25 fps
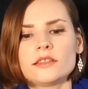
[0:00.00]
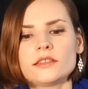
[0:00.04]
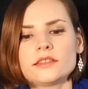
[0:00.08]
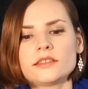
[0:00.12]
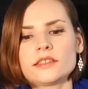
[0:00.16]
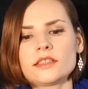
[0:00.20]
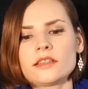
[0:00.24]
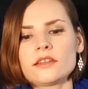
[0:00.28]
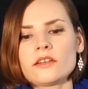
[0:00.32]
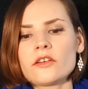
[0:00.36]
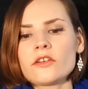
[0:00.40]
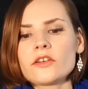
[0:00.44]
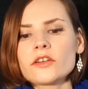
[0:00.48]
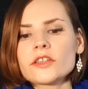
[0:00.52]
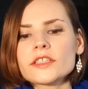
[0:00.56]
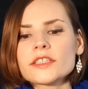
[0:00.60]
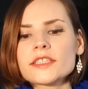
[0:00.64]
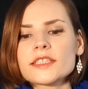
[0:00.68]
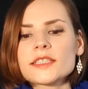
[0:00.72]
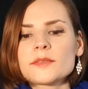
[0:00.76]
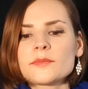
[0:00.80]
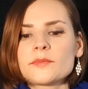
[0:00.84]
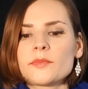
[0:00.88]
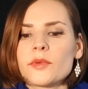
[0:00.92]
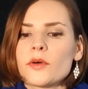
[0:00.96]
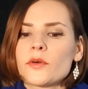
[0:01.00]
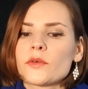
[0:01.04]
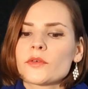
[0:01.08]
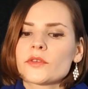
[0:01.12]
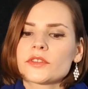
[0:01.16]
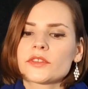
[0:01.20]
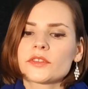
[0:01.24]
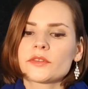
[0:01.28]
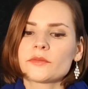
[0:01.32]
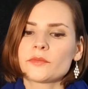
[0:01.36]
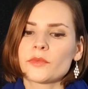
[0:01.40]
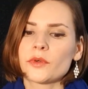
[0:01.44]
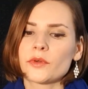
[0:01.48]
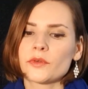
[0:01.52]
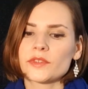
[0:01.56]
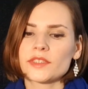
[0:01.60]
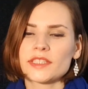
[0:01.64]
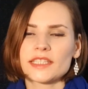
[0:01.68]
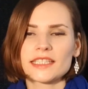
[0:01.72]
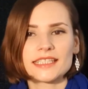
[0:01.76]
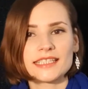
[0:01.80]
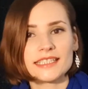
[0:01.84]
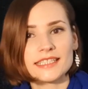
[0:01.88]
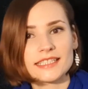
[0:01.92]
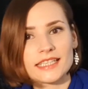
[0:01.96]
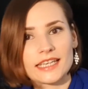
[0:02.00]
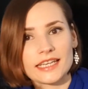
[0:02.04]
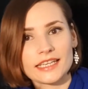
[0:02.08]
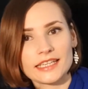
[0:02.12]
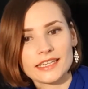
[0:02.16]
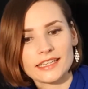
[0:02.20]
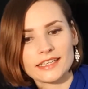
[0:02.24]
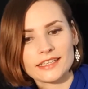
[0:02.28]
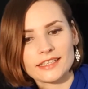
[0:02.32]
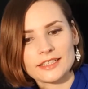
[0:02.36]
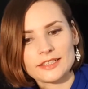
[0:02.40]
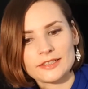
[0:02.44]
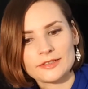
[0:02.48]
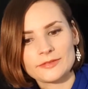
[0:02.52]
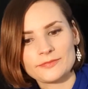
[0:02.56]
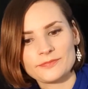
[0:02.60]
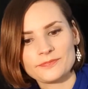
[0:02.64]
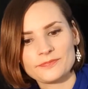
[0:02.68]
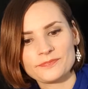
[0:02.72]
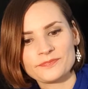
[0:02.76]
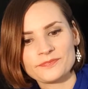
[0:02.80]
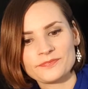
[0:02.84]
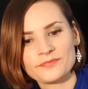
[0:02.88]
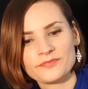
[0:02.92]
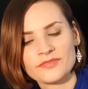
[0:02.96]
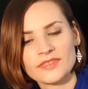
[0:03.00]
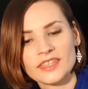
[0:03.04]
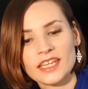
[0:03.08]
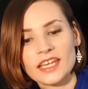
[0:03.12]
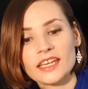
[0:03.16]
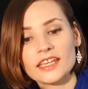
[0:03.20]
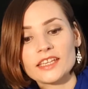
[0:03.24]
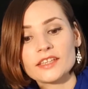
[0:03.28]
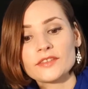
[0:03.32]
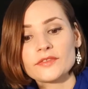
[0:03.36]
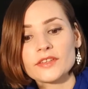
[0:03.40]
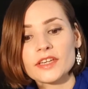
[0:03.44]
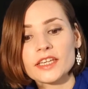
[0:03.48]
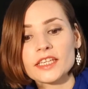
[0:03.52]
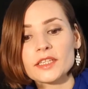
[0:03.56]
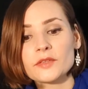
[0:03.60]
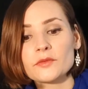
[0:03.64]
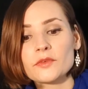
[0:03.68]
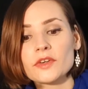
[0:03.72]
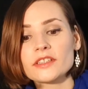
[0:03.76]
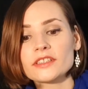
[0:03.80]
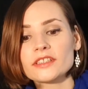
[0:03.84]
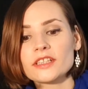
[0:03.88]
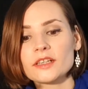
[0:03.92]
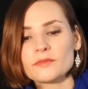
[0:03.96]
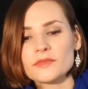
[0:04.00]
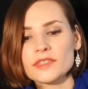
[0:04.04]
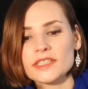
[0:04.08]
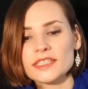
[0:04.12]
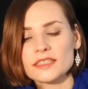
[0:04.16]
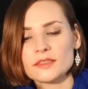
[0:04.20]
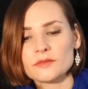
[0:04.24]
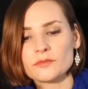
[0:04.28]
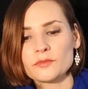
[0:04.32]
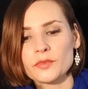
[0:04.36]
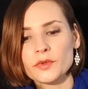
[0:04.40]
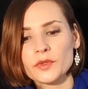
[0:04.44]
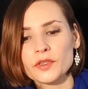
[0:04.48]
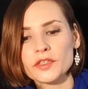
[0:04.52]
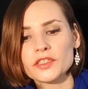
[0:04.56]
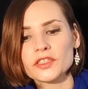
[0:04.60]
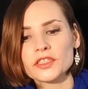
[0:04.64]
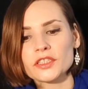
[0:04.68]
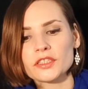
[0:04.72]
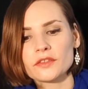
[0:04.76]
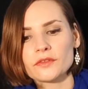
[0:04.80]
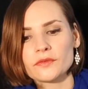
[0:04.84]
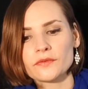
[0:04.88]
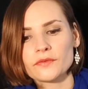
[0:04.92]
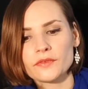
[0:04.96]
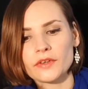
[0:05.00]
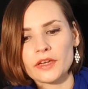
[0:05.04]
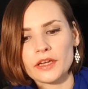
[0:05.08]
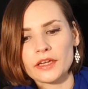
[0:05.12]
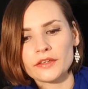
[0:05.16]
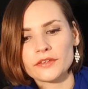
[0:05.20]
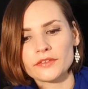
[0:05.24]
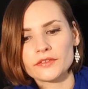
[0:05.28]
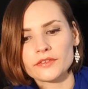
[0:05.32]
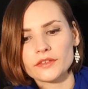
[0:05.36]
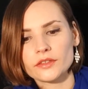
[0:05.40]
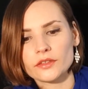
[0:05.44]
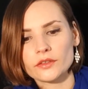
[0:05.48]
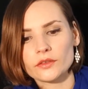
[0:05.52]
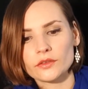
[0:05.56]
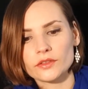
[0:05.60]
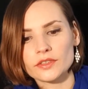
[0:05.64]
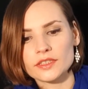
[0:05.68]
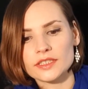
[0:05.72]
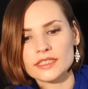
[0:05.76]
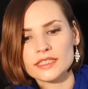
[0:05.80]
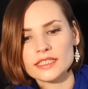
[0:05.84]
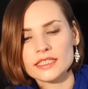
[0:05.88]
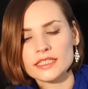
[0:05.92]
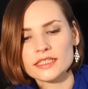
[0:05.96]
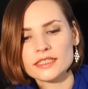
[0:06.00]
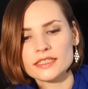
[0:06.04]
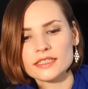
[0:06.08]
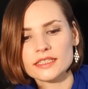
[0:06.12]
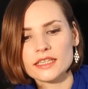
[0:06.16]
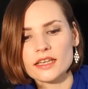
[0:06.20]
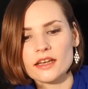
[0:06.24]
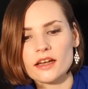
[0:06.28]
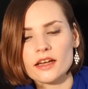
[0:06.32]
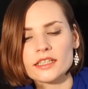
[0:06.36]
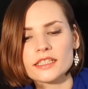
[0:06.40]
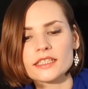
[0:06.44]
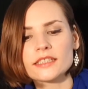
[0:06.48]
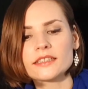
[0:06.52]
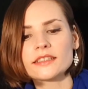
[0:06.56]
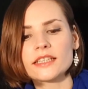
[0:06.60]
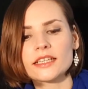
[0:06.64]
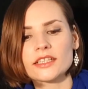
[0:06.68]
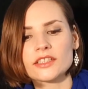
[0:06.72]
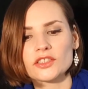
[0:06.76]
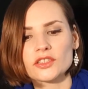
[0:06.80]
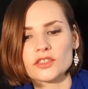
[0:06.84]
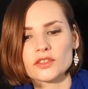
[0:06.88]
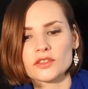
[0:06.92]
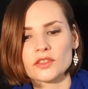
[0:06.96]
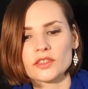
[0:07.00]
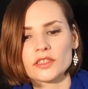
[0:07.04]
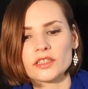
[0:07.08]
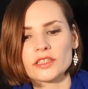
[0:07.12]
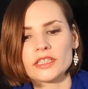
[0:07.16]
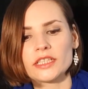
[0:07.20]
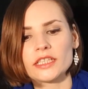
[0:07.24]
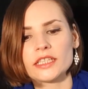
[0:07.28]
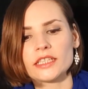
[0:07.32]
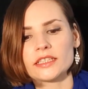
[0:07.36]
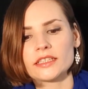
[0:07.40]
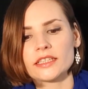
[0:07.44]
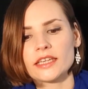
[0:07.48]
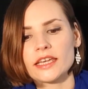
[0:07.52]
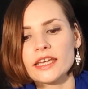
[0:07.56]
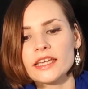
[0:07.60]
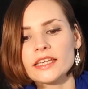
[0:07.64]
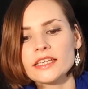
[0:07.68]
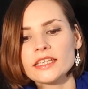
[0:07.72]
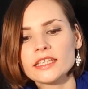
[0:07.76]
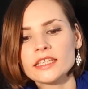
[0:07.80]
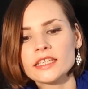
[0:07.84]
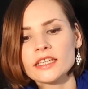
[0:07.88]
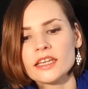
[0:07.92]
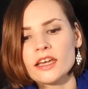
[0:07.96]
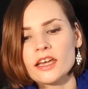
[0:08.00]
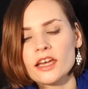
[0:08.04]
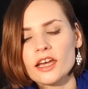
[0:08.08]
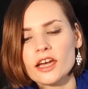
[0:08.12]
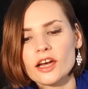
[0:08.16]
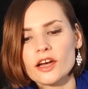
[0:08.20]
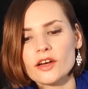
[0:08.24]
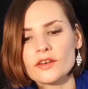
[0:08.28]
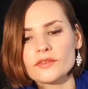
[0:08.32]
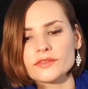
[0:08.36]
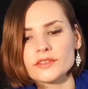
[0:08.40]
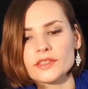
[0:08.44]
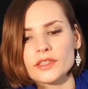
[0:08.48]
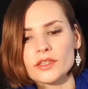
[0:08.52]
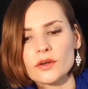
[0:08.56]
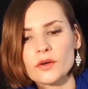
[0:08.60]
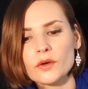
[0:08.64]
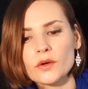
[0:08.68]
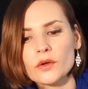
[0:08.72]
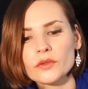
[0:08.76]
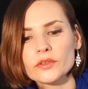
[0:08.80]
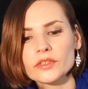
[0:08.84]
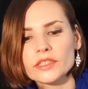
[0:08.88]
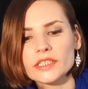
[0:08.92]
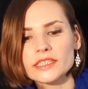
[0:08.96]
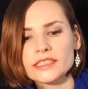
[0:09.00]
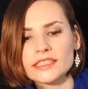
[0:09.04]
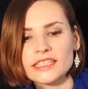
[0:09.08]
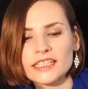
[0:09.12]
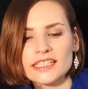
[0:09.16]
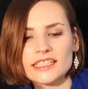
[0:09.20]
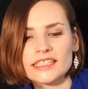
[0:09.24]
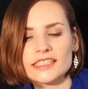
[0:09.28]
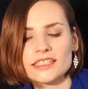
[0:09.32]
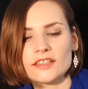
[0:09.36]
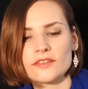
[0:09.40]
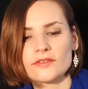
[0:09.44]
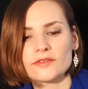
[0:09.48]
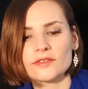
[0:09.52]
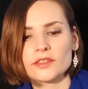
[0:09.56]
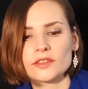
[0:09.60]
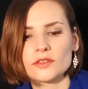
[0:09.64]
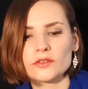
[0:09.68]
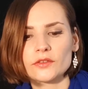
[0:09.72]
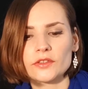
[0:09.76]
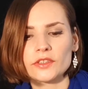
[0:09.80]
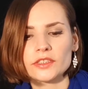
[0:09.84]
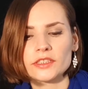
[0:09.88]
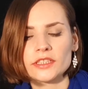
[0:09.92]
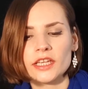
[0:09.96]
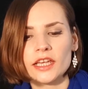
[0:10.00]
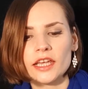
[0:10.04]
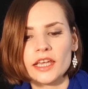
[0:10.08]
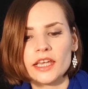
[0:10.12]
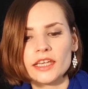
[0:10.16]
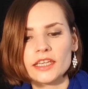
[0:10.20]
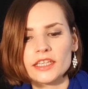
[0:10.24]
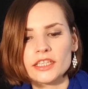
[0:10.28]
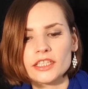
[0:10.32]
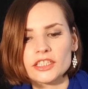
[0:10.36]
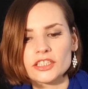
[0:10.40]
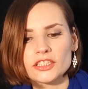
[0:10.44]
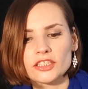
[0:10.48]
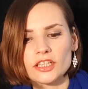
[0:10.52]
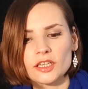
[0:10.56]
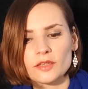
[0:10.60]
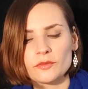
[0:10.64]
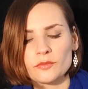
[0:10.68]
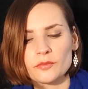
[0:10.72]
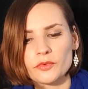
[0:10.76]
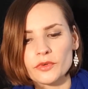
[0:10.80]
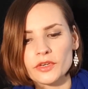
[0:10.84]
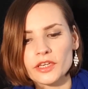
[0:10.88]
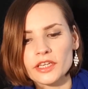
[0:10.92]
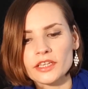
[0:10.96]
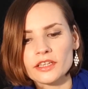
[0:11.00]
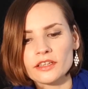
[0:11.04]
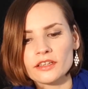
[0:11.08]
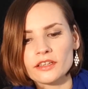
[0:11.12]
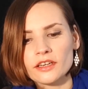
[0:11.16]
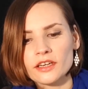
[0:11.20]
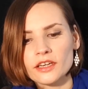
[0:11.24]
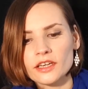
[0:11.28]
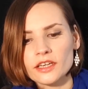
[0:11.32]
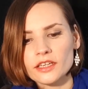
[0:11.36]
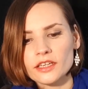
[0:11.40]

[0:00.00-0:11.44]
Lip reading: The Lord spoke to Moses, saying, "If anyone commits a breach of faith or sins unintentionally in any of the holy things of the Lord, he shall bring